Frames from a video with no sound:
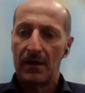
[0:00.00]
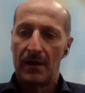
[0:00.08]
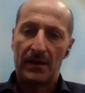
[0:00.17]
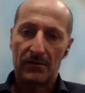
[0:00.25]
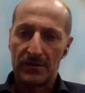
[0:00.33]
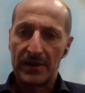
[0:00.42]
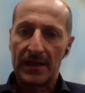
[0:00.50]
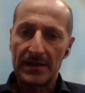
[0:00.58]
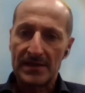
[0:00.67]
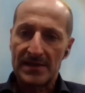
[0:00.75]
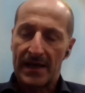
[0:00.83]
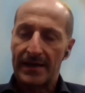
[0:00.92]
And on the
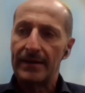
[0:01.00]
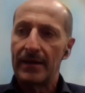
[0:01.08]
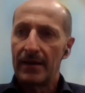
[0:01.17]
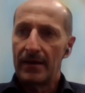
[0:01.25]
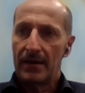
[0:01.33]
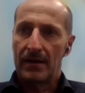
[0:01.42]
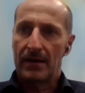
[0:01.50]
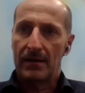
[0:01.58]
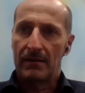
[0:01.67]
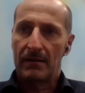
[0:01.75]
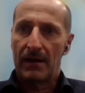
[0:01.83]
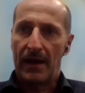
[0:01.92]
other side,
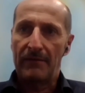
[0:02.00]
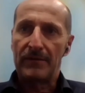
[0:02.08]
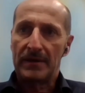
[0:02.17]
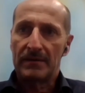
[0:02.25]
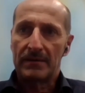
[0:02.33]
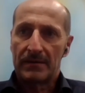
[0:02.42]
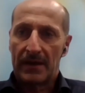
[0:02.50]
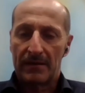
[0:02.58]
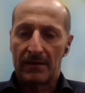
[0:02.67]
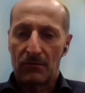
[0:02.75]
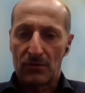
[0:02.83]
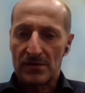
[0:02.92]
having
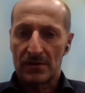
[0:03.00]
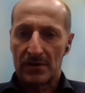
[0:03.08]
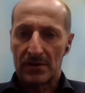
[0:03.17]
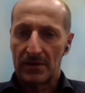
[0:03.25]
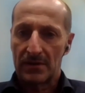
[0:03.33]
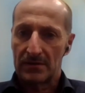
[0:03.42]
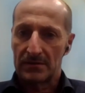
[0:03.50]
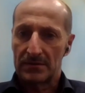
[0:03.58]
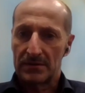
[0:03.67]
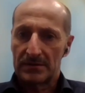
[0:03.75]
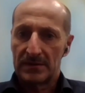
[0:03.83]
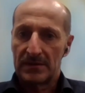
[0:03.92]
then also
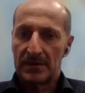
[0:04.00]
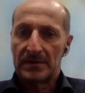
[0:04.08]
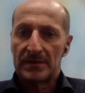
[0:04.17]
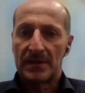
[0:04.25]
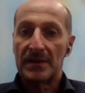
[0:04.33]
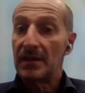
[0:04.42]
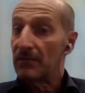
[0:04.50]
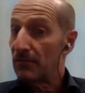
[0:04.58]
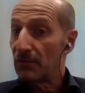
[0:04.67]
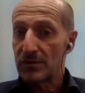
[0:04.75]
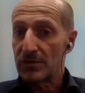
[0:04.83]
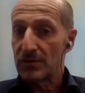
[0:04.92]
the needed
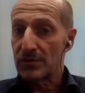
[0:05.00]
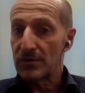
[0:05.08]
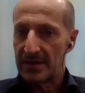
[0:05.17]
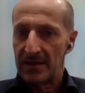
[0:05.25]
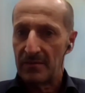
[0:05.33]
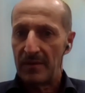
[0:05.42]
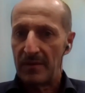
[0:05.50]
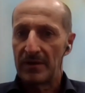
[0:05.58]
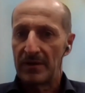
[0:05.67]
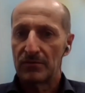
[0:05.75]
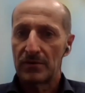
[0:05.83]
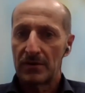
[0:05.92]
floor space, the needed
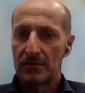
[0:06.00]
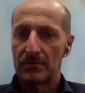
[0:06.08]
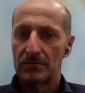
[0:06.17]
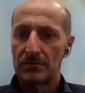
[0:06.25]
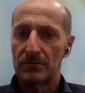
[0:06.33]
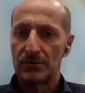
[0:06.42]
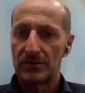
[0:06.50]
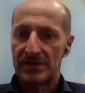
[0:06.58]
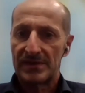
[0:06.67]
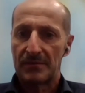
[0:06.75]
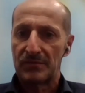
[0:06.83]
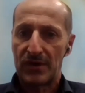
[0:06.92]
people in order to do
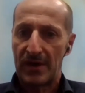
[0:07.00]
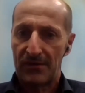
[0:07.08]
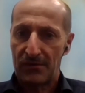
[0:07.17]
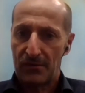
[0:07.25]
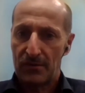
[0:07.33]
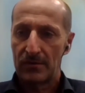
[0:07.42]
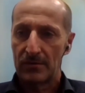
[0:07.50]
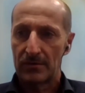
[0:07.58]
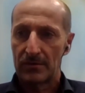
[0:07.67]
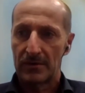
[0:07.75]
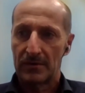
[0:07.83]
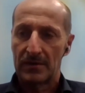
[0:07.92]
some transfer
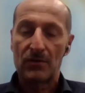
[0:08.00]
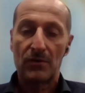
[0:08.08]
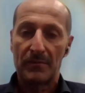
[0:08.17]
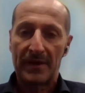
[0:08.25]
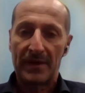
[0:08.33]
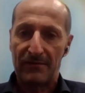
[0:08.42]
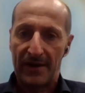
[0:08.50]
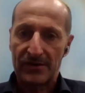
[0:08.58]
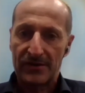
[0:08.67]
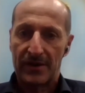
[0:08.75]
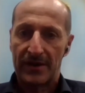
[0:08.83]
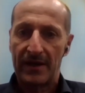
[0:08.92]
or local
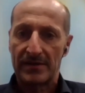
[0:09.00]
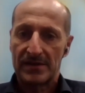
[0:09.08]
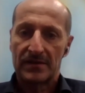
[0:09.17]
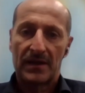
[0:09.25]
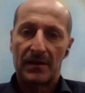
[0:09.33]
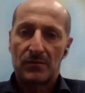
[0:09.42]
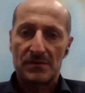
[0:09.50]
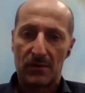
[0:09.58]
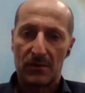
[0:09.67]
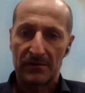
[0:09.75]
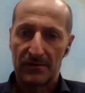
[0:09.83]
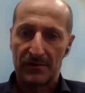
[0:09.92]
manufacturing there. So that was
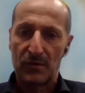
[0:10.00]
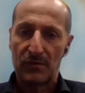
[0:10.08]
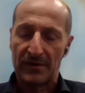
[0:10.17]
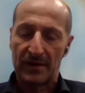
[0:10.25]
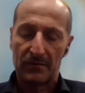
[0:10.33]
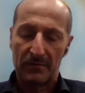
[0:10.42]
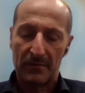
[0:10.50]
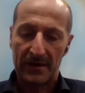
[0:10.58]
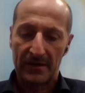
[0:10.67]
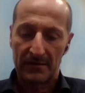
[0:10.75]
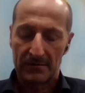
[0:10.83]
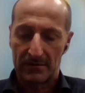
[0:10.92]
one of the moves that we
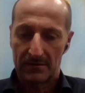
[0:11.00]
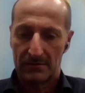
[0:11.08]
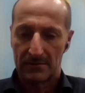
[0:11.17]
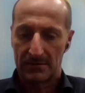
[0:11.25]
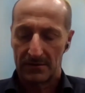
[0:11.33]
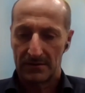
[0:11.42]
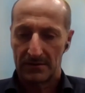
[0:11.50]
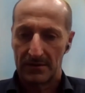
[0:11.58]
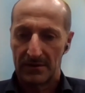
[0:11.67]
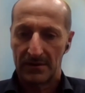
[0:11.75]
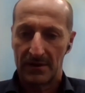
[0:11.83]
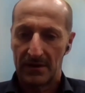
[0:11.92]
made in
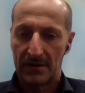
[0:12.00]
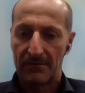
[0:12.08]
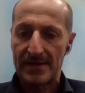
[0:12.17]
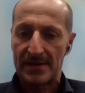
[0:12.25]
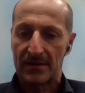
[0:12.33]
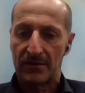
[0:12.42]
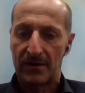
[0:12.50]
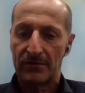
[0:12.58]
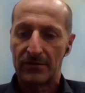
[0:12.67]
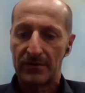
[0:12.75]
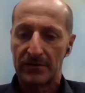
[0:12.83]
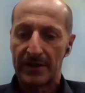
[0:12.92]
the Western
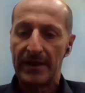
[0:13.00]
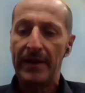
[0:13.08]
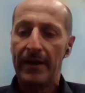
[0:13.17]
territory.